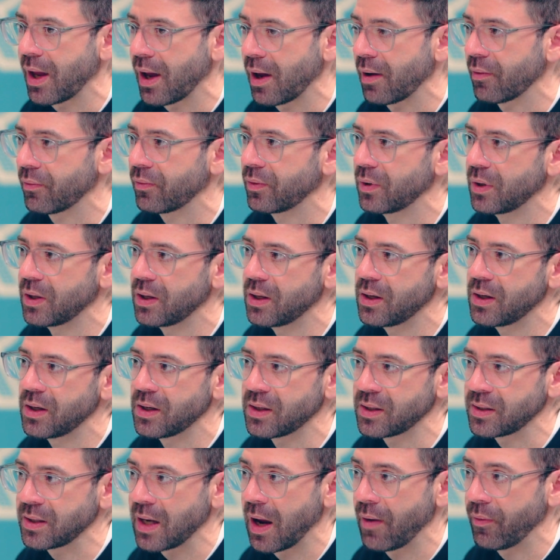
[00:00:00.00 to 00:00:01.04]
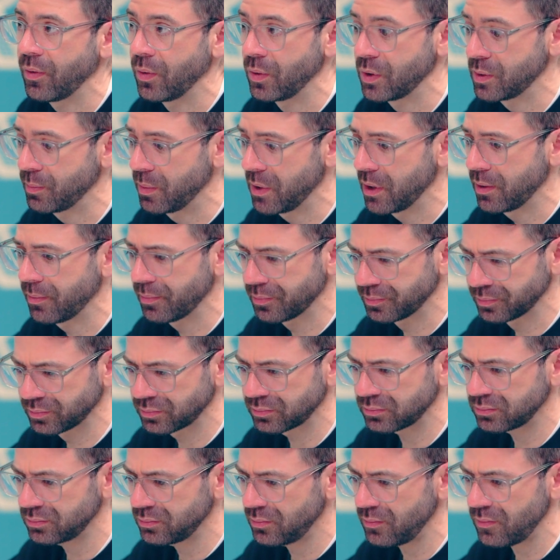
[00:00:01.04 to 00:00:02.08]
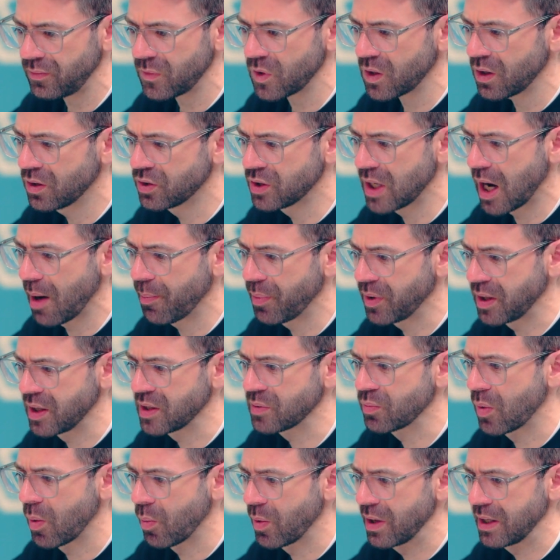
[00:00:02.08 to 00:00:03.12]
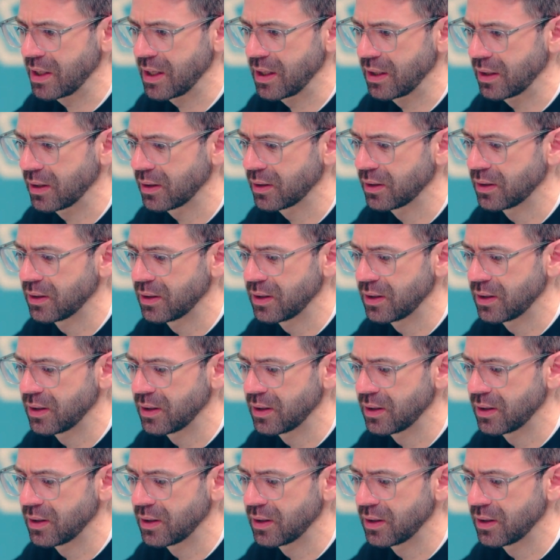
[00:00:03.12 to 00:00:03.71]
have staff who speak Japanese when we need it.